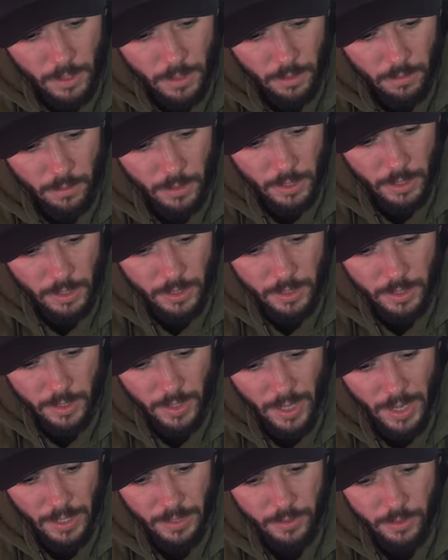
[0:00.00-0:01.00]
Here is
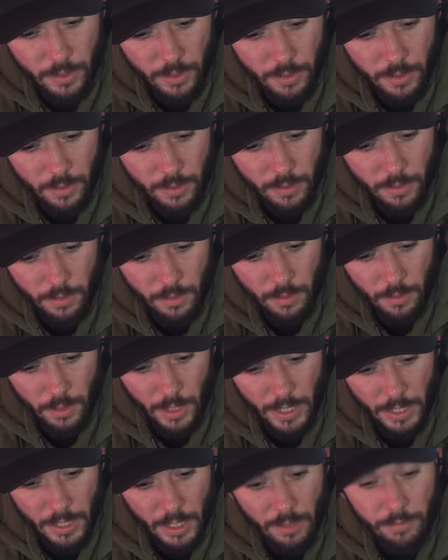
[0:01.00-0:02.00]
that
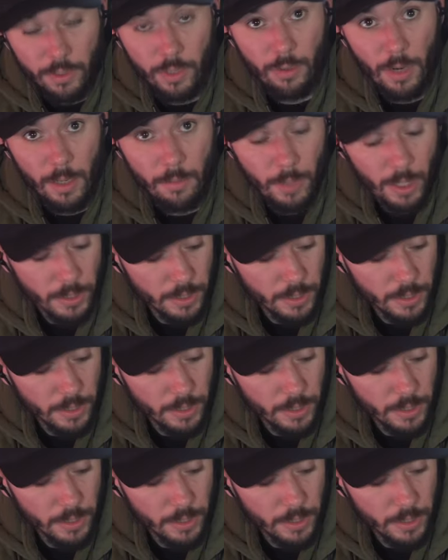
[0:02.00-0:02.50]
I D F strike